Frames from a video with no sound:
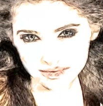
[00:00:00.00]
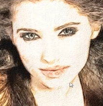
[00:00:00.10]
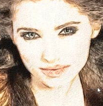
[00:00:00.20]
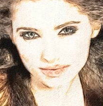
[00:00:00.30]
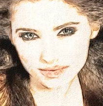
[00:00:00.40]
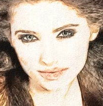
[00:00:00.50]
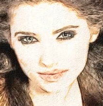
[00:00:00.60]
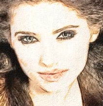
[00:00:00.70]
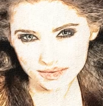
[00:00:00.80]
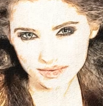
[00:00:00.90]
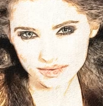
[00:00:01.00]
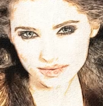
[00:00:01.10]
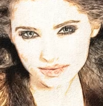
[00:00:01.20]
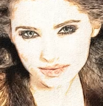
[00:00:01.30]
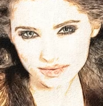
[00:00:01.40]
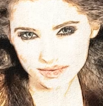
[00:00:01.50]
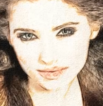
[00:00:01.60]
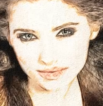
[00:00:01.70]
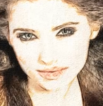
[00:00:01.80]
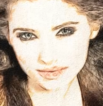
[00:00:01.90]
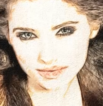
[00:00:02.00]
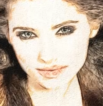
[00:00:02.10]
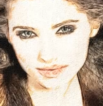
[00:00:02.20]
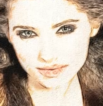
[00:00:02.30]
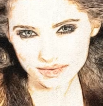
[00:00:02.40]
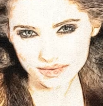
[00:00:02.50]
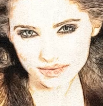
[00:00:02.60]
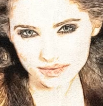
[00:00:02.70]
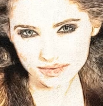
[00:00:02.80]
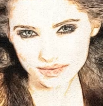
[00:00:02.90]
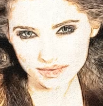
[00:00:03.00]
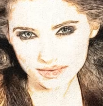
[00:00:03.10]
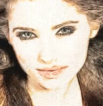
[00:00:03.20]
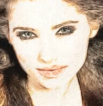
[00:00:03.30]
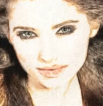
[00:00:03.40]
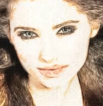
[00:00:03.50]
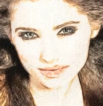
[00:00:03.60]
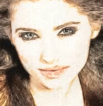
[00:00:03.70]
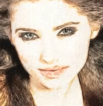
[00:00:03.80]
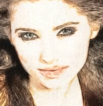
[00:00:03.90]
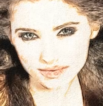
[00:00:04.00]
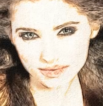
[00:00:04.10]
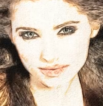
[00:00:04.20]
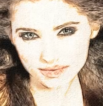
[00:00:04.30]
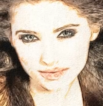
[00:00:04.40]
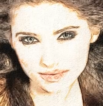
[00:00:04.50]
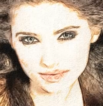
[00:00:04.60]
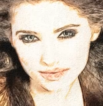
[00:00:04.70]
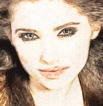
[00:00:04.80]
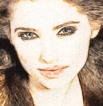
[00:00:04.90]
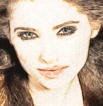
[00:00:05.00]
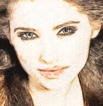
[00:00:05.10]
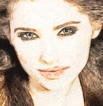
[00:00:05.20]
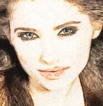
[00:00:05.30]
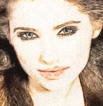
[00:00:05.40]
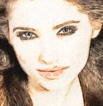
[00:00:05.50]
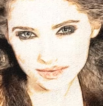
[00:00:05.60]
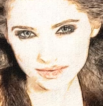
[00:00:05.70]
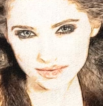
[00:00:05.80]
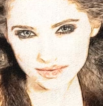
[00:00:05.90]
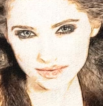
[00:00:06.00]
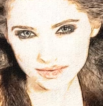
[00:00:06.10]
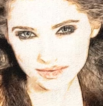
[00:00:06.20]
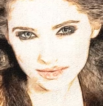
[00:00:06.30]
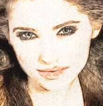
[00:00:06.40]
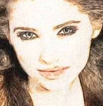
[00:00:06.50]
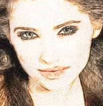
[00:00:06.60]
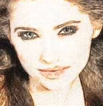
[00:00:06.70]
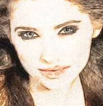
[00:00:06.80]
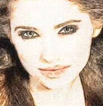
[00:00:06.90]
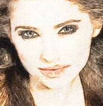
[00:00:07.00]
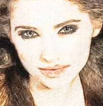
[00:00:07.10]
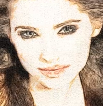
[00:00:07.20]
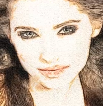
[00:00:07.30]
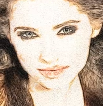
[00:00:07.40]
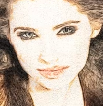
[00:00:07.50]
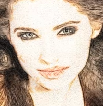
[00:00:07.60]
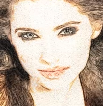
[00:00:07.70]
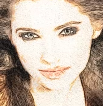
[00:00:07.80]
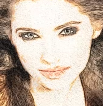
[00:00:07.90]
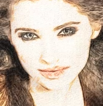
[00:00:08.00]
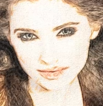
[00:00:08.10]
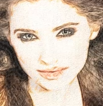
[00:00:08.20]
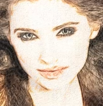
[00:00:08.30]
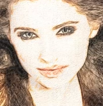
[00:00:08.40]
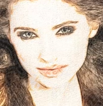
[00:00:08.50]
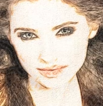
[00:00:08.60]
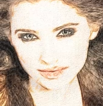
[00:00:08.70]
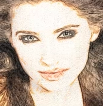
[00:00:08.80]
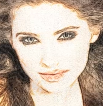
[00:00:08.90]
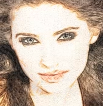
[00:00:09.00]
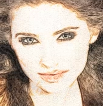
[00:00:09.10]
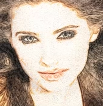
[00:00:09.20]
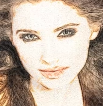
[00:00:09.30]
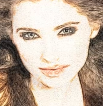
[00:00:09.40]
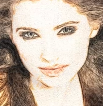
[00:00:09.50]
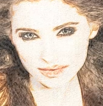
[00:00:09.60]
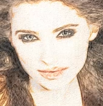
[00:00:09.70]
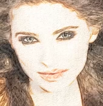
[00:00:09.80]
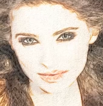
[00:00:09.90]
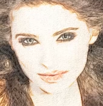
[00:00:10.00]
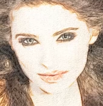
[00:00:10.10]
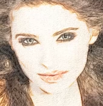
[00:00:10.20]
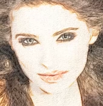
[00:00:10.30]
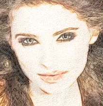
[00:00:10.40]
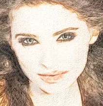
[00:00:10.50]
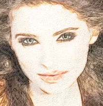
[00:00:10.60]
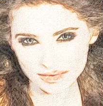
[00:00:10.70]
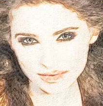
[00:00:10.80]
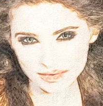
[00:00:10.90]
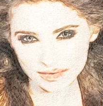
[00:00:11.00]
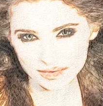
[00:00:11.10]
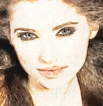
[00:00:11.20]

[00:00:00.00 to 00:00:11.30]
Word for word: and start doing a pastel as you can see here and give you some ideas down the bottom some lighter versions and darker versions and different versions here you can select which one you like